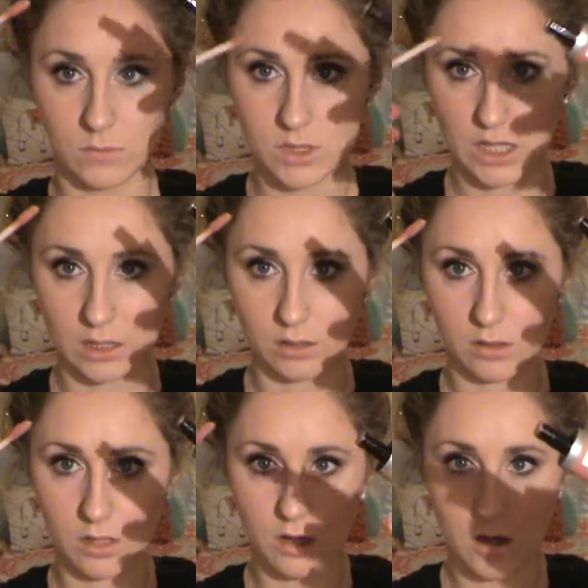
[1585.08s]
take the
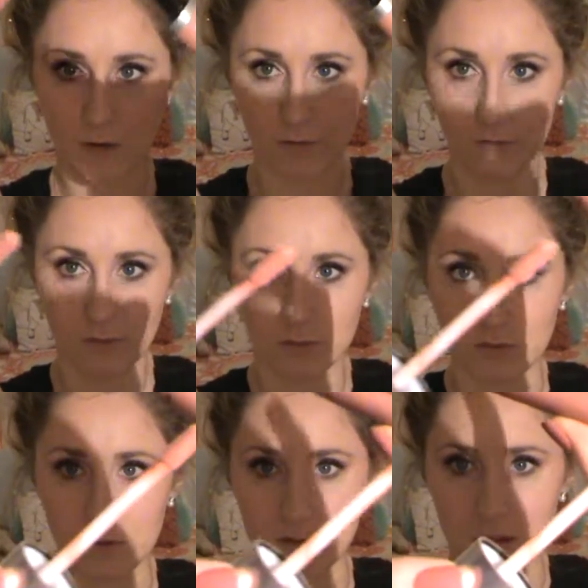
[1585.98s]
lid off.
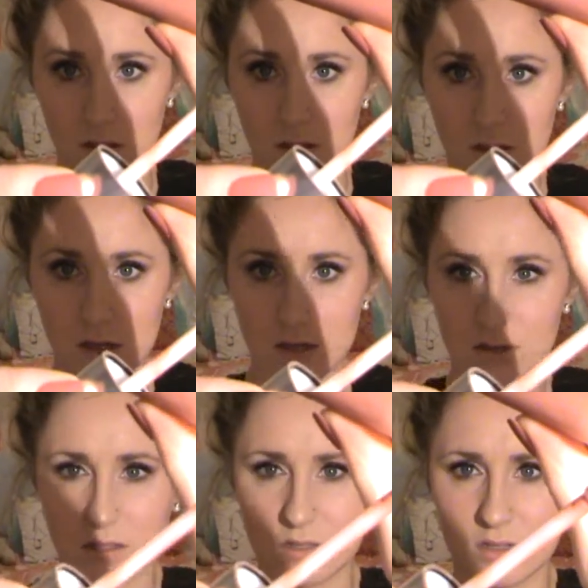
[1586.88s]
Looks like
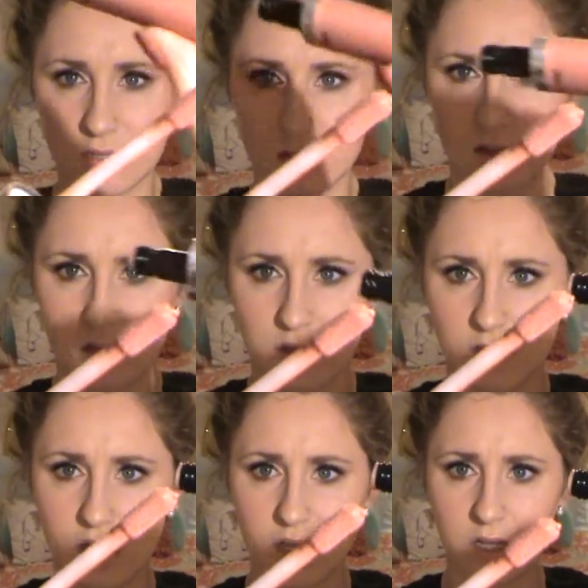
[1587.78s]
this.
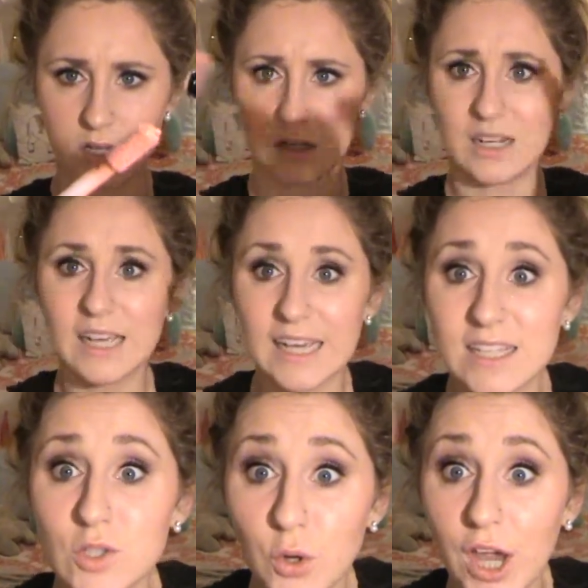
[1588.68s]
And
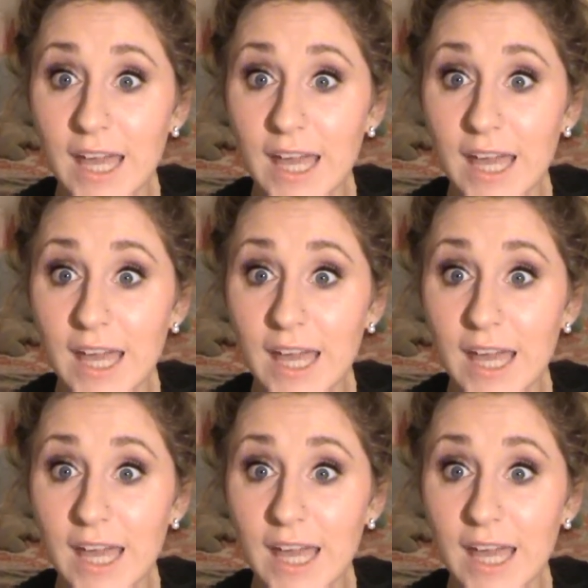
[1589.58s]
it's great.